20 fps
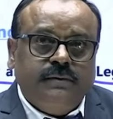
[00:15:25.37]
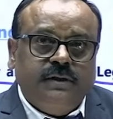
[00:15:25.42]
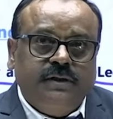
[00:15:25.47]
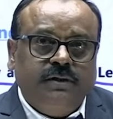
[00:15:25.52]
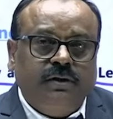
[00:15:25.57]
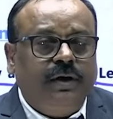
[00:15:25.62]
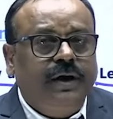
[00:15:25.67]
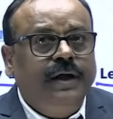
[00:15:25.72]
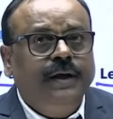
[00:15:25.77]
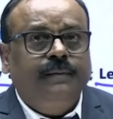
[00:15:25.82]

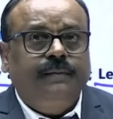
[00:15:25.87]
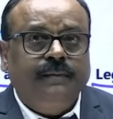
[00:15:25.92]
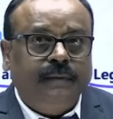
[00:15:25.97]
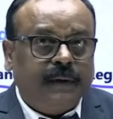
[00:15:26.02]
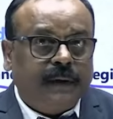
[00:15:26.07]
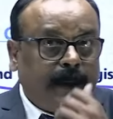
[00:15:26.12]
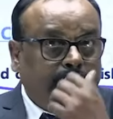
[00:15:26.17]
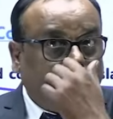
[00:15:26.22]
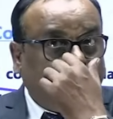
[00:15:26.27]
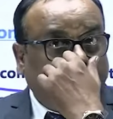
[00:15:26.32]
Sorry.
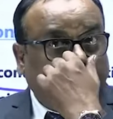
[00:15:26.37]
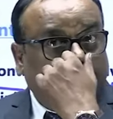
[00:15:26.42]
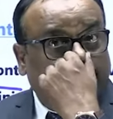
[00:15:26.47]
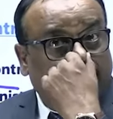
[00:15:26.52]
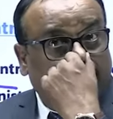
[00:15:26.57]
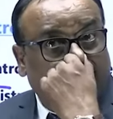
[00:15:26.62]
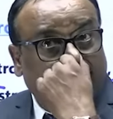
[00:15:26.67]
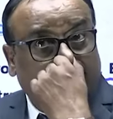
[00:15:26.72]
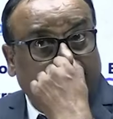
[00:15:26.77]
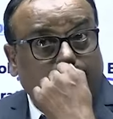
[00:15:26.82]

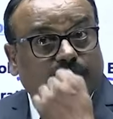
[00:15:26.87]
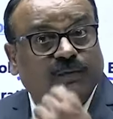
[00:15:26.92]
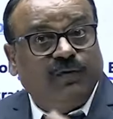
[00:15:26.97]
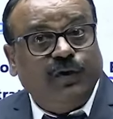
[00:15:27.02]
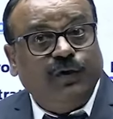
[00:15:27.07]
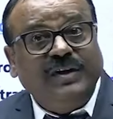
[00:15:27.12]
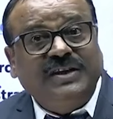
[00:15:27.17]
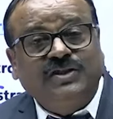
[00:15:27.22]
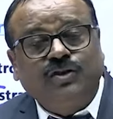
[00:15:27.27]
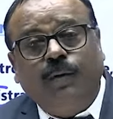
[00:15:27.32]
For
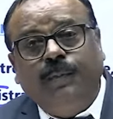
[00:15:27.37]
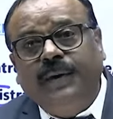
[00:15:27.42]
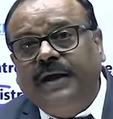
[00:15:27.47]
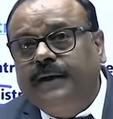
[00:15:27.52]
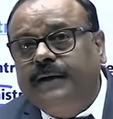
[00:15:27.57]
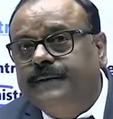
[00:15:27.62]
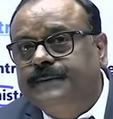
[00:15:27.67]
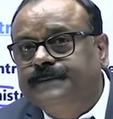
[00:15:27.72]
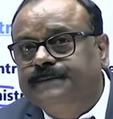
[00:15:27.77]
which topic?